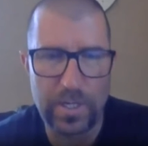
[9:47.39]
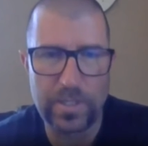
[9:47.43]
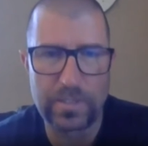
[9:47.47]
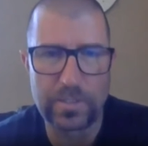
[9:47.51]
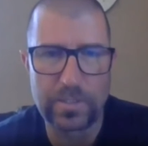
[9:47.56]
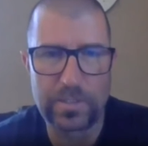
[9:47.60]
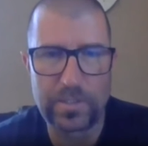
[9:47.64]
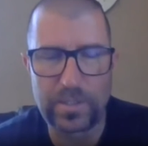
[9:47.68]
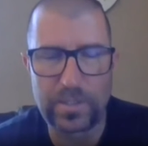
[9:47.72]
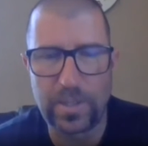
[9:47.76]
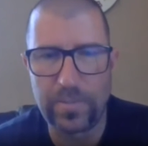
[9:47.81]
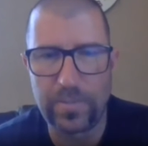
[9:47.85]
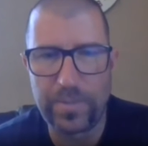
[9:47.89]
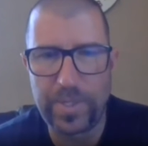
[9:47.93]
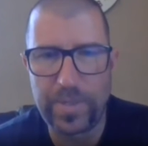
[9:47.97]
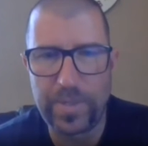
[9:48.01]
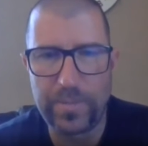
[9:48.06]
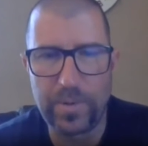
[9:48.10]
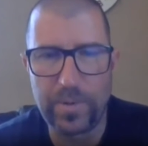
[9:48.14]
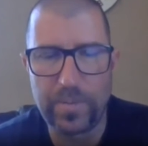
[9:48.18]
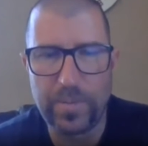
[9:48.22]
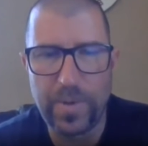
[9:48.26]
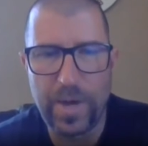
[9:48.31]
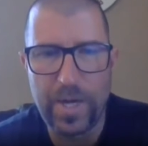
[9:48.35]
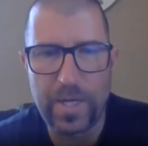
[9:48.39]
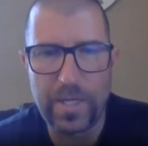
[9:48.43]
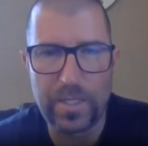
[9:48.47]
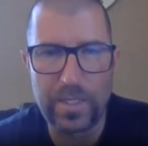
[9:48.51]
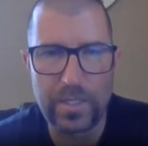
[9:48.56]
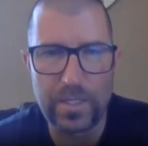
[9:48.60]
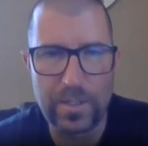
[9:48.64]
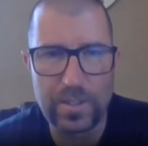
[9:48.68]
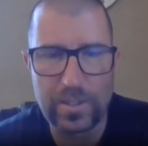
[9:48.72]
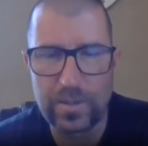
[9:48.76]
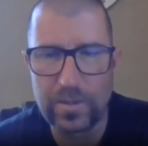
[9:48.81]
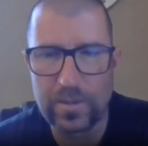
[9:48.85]
And some people might
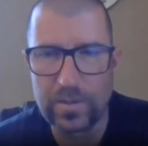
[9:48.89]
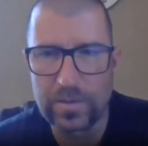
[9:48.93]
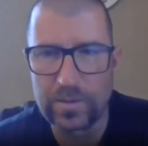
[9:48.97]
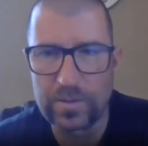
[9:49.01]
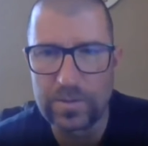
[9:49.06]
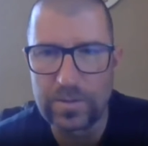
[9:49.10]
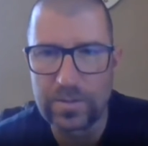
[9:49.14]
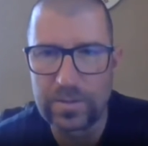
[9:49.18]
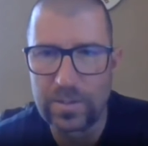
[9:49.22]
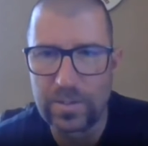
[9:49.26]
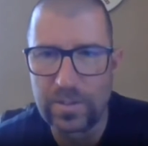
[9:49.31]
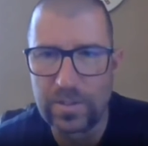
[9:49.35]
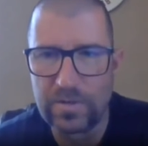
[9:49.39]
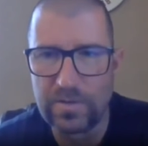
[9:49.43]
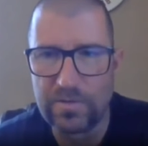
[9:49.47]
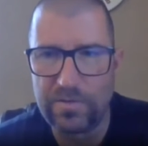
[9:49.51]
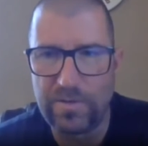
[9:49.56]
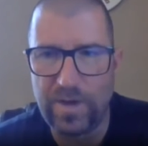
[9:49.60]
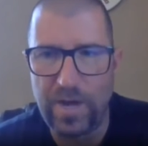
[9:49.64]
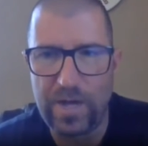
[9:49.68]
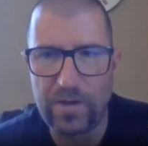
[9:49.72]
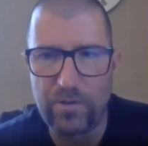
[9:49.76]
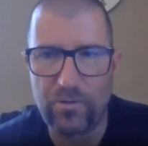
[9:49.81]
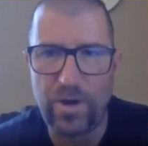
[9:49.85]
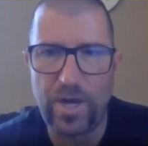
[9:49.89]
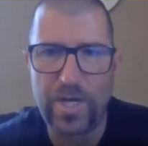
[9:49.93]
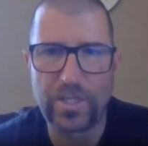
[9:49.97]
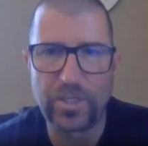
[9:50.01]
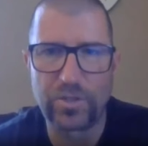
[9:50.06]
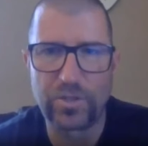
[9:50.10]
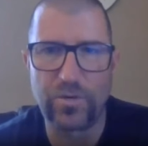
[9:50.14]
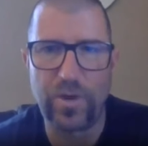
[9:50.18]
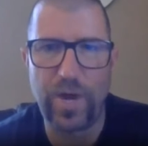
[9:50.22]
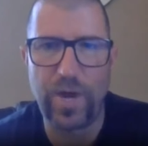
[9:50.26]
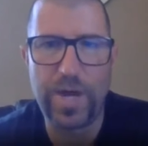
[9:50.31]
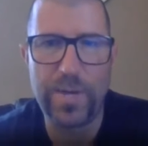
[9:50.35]
use fine
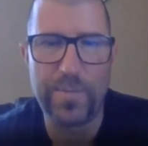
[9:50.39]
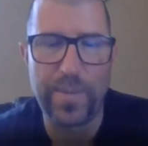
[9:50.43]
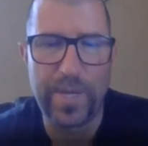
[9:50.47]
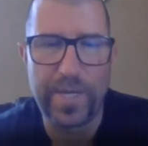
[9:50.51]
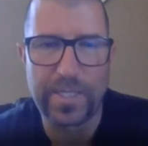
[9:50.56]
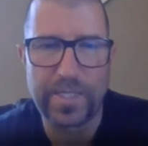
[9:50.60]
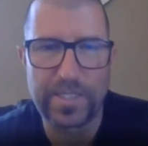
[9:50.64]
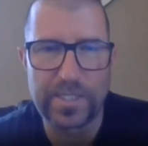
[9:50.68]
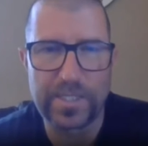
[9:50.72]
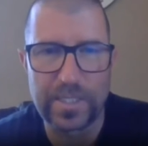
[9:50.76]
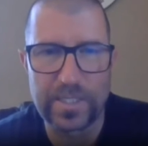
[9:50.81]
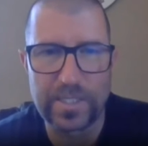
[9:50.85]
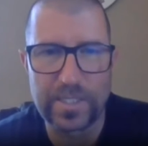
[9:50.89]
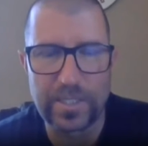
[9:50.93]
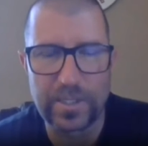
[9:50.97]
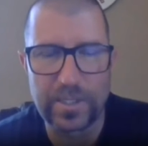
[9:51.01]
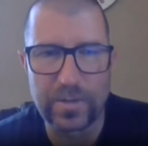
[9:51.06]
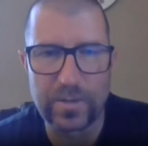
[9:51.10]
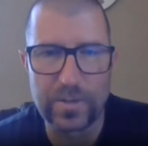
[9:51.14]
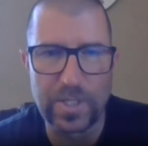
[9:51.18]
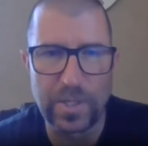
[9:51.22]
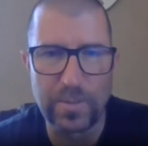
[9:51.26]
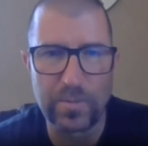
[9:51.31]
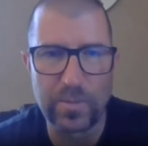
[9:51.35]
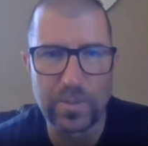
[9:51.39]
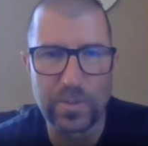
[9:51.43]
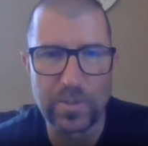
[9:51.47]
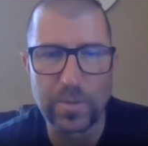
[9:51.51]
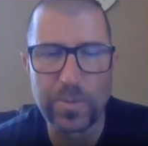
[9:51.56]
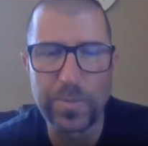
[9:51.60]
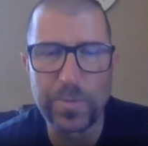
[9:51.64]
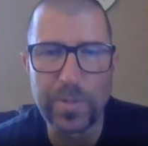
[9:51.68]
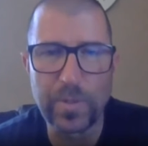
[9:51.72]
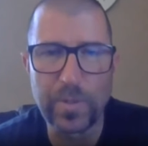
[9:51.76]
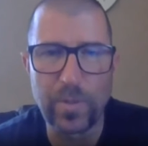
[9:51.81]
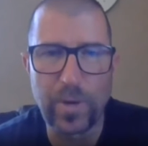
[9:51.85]
grind dry basis, and those numbers
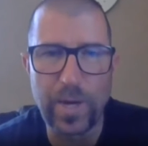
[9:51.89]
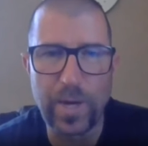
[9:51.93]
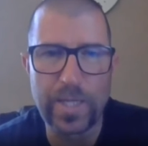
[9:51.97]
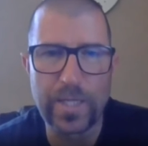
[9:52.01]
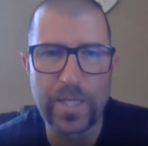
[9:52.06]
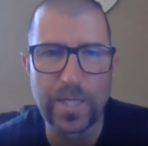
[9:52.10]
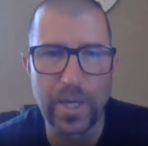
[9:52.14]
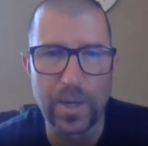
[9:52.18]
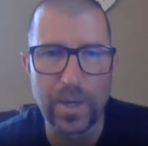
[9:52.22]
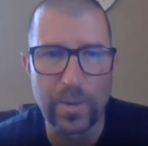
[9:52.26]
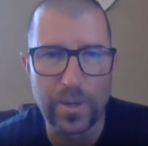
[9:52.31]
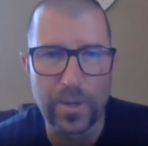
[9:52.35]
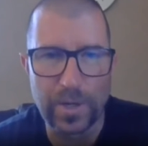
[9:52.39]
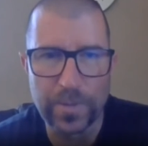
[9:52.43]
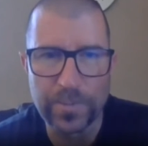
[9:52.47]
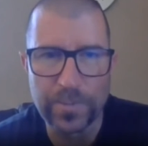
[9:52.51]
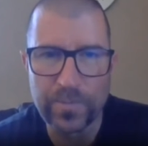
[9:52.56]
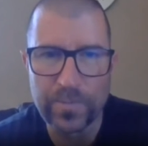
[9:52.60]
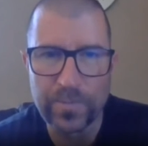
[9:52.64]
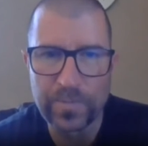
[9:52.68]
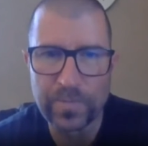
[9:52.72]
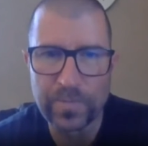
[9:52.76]
would be way lower.